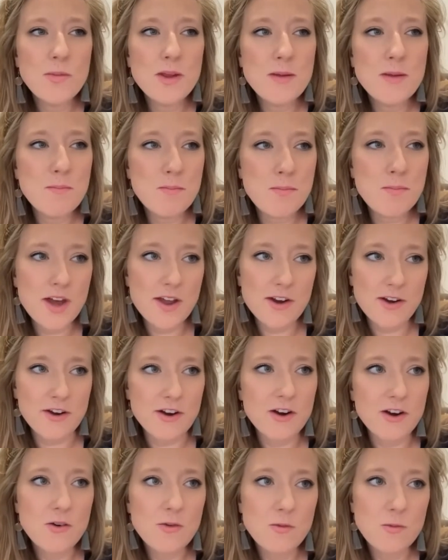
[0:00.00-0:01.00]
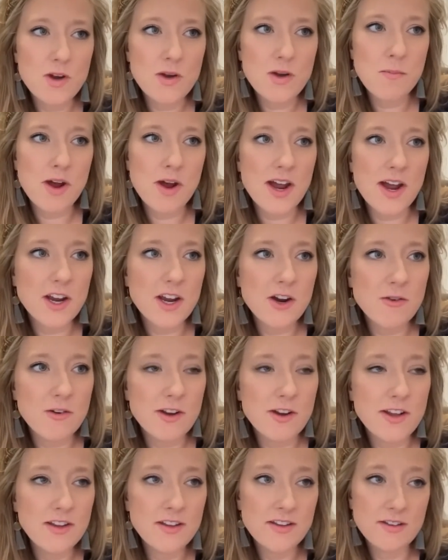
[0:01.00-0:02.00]
be better when buying a,
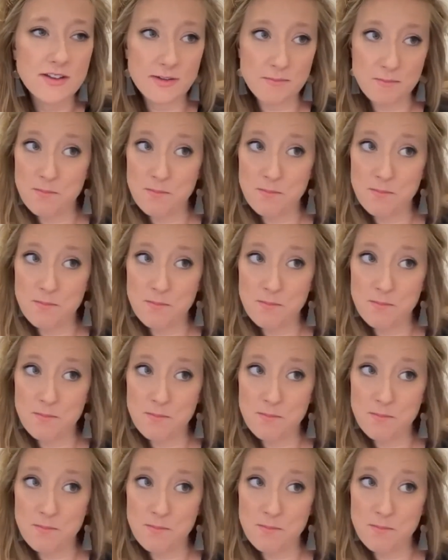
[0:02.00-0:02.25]
eh,